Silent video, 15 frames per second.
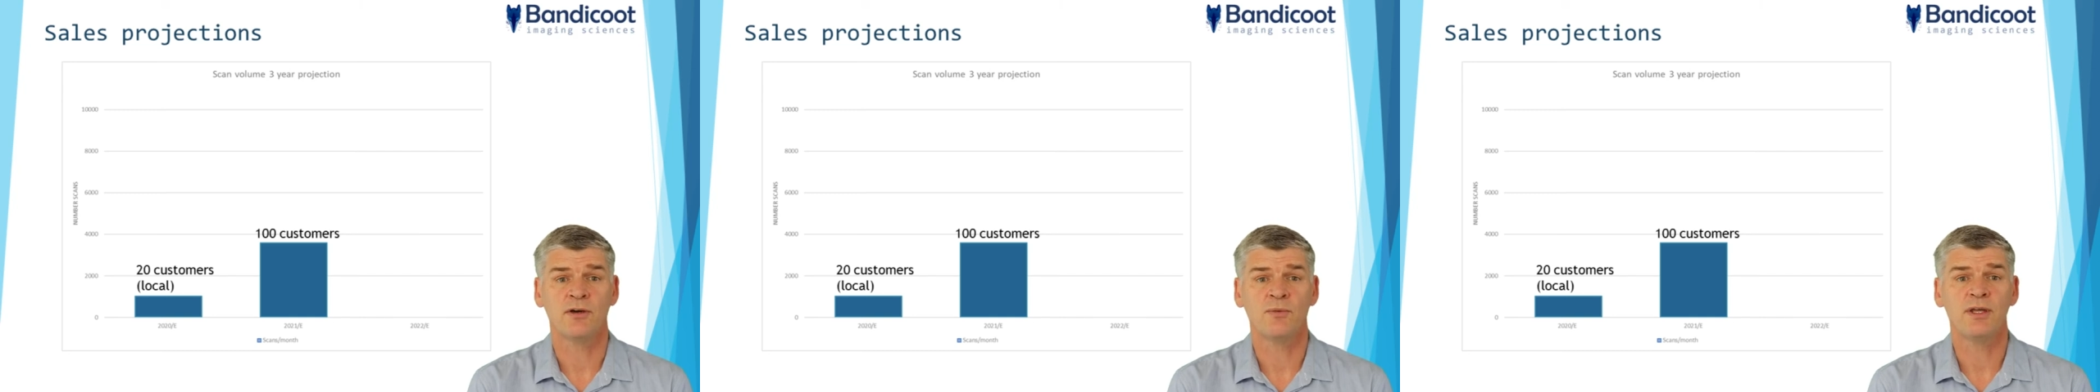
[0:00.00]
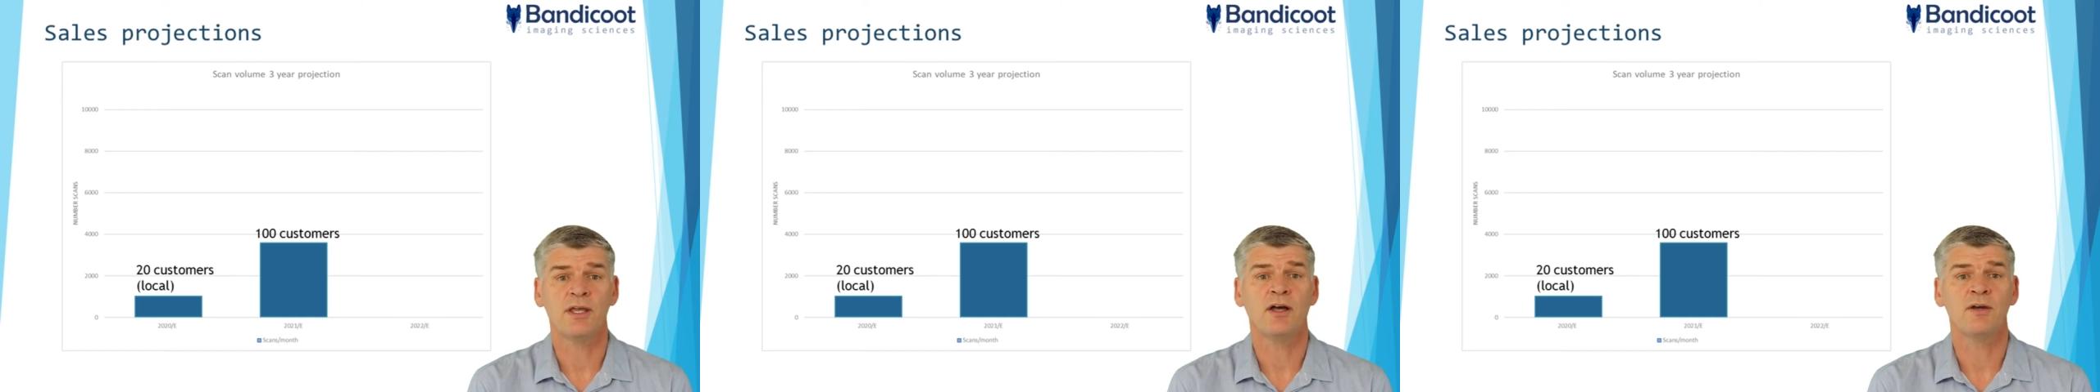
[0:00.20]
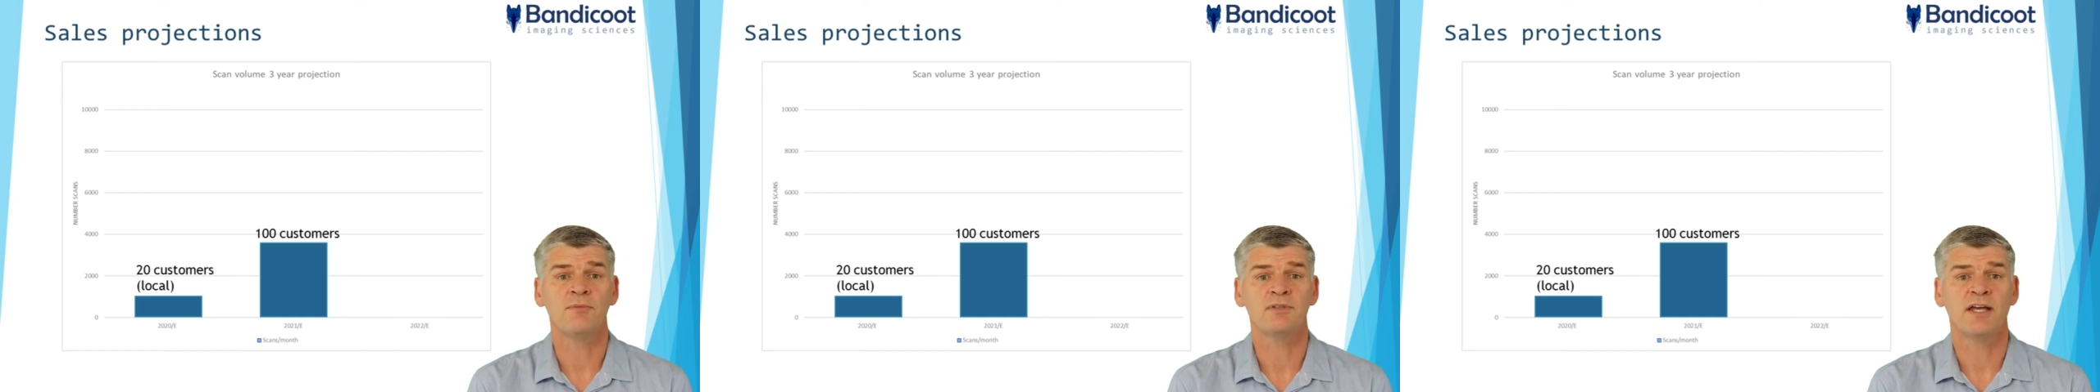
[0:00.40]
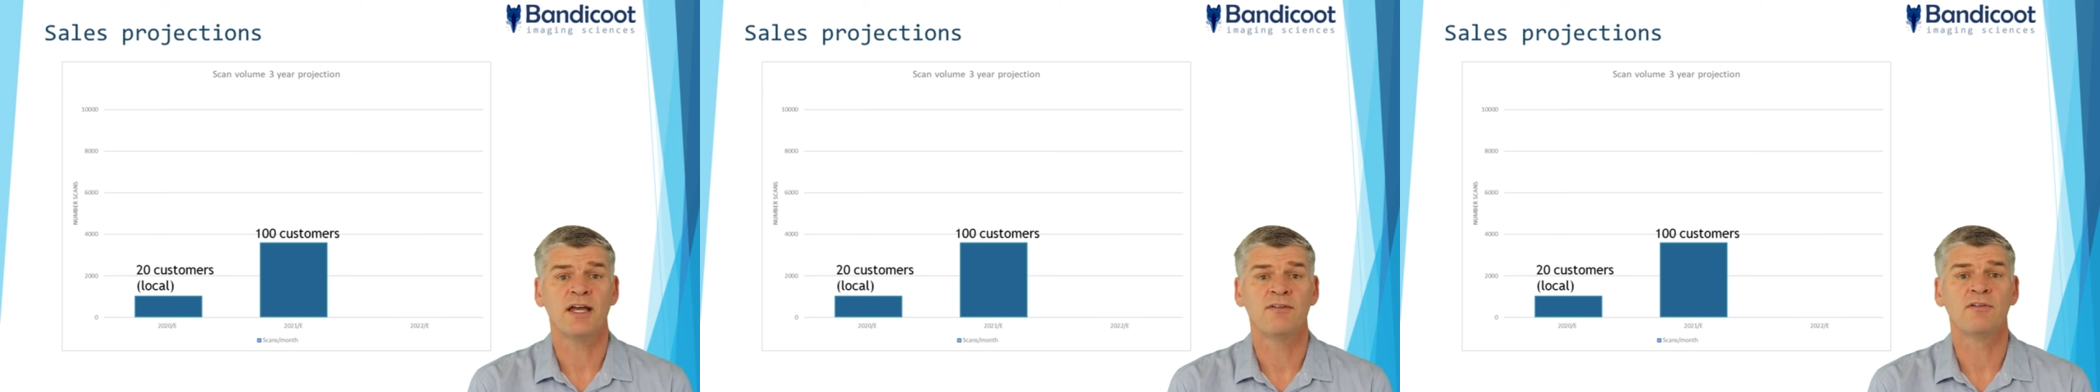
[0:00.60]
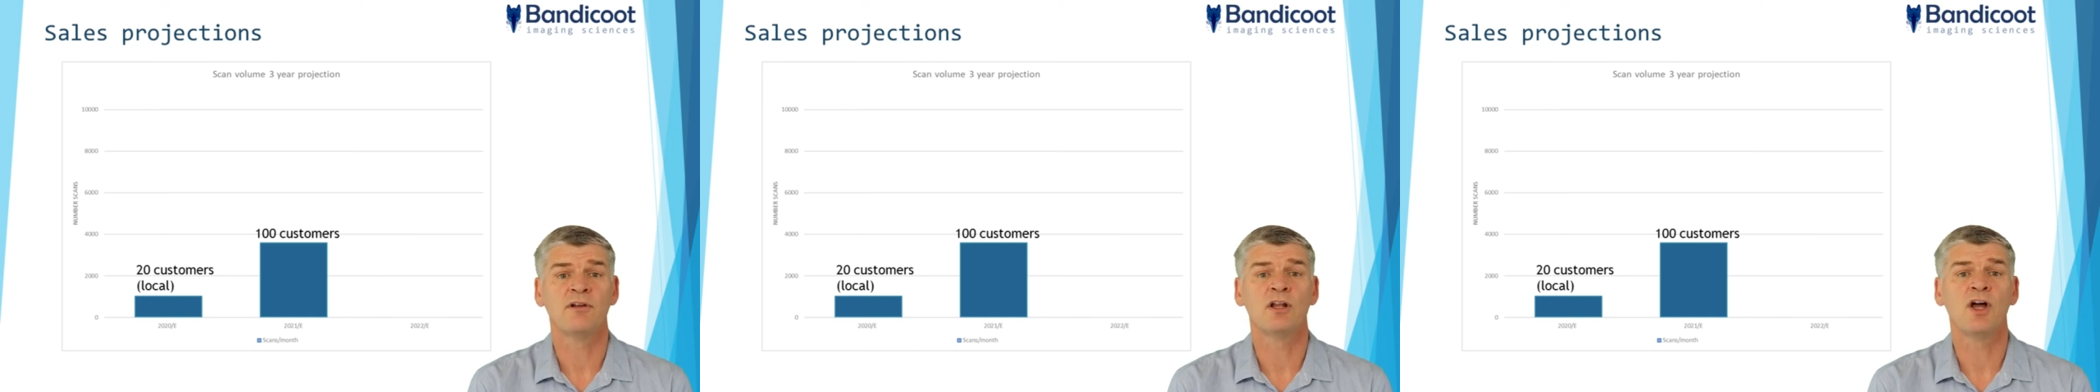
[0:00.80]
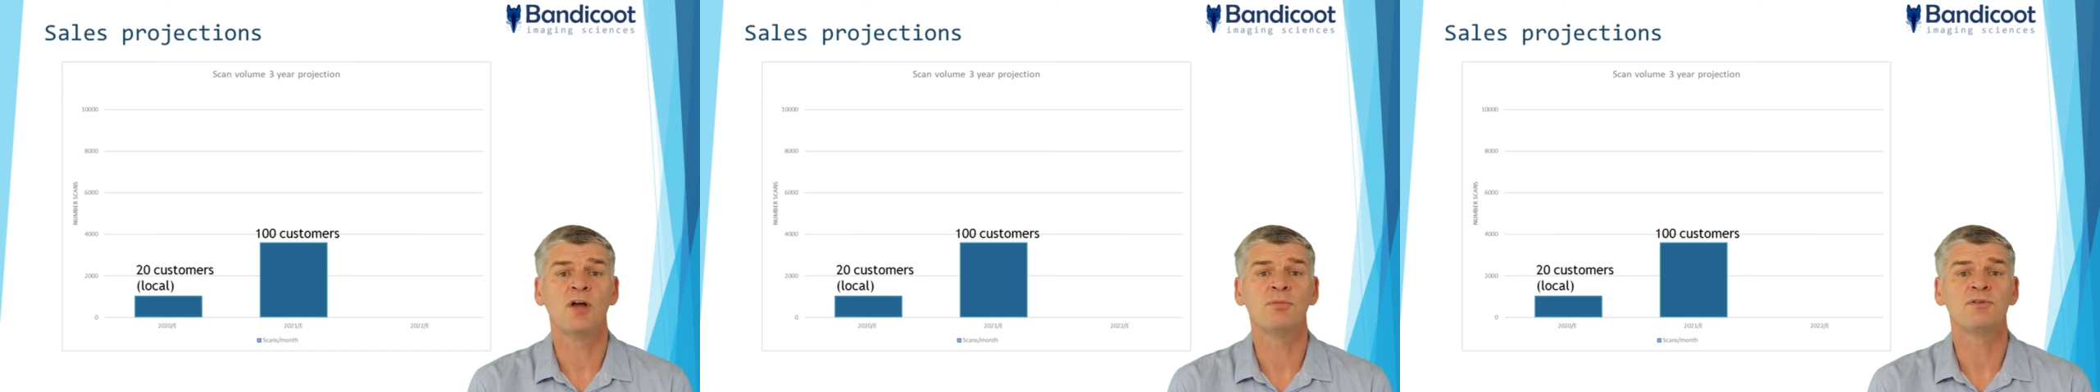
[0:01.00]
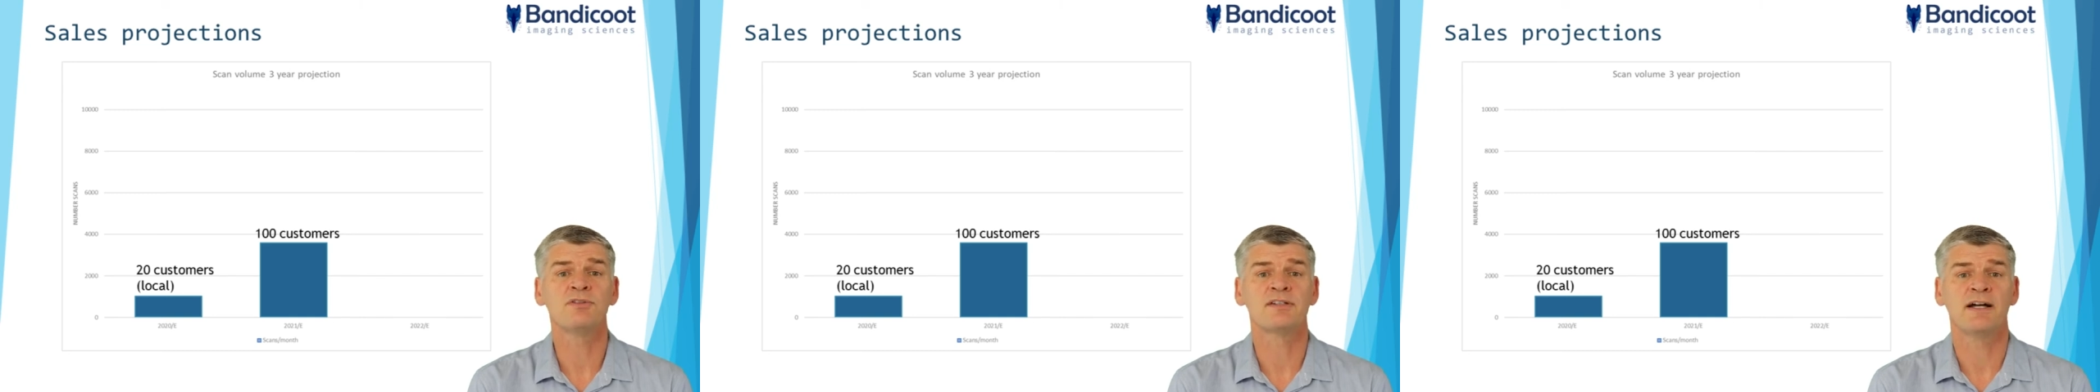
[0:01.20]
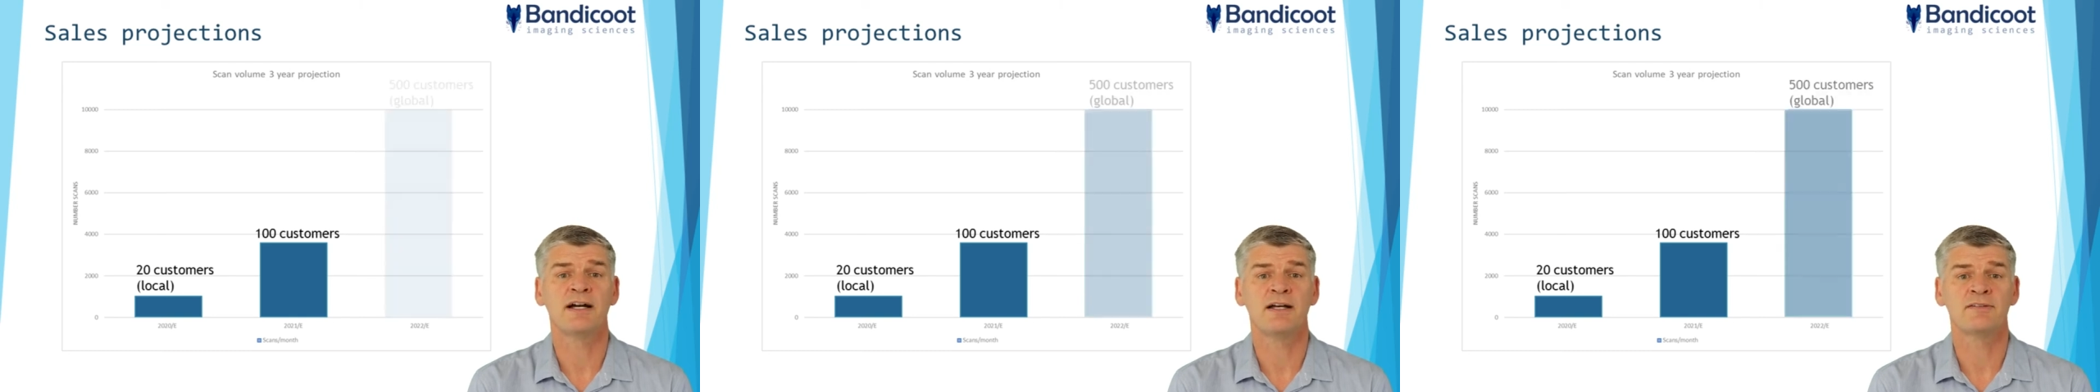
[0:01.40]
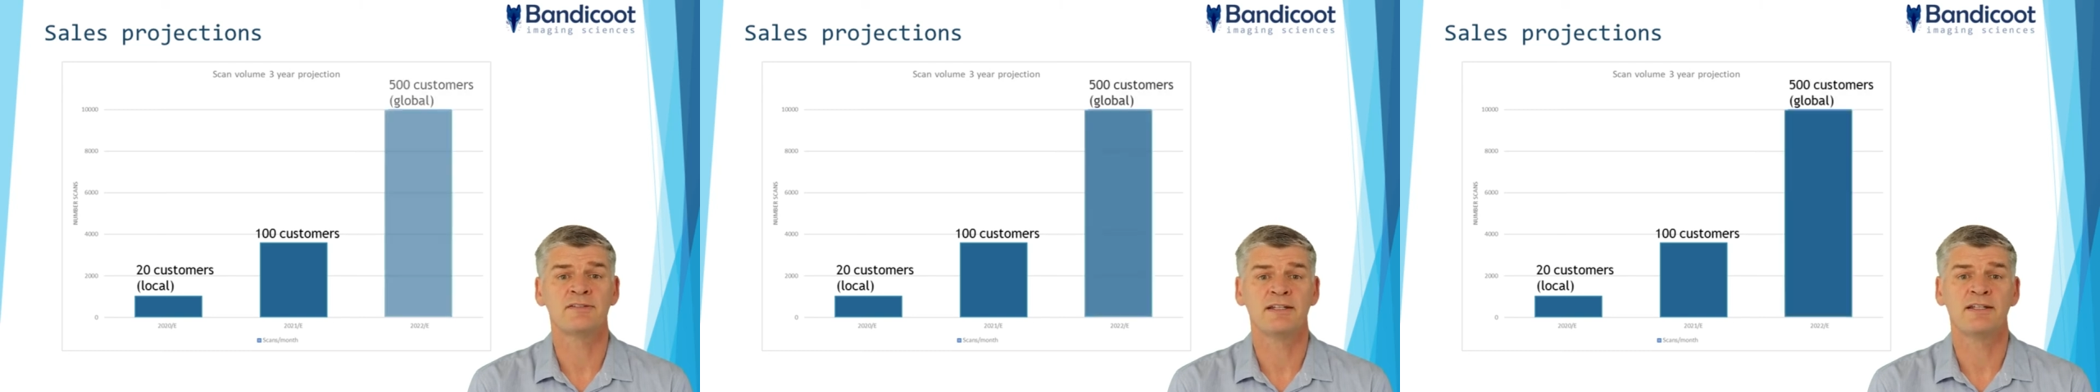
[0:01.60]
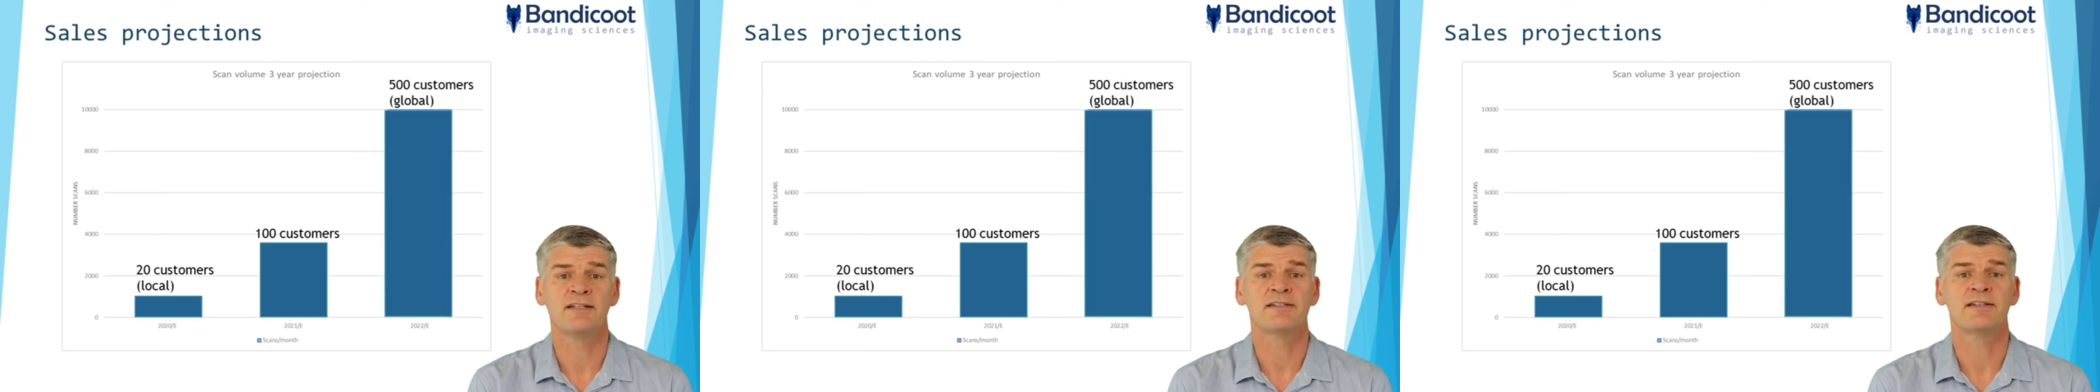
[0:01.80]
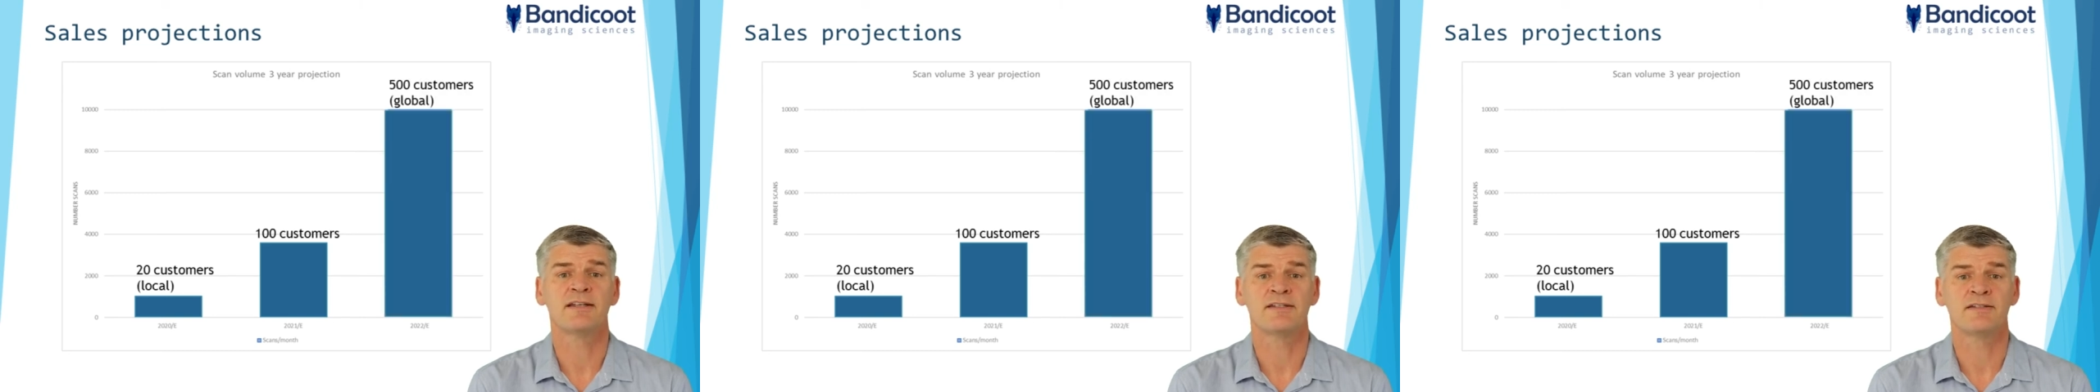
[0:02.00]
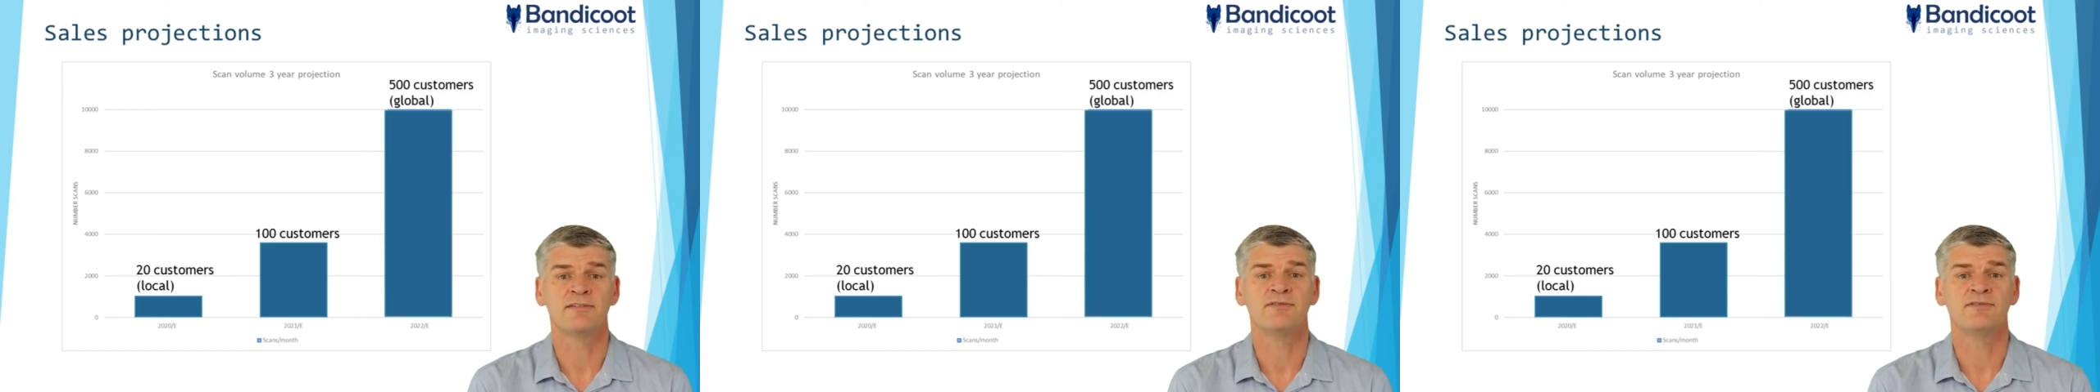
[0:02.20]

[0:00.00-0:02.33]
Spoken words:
we hope to have global sales in excess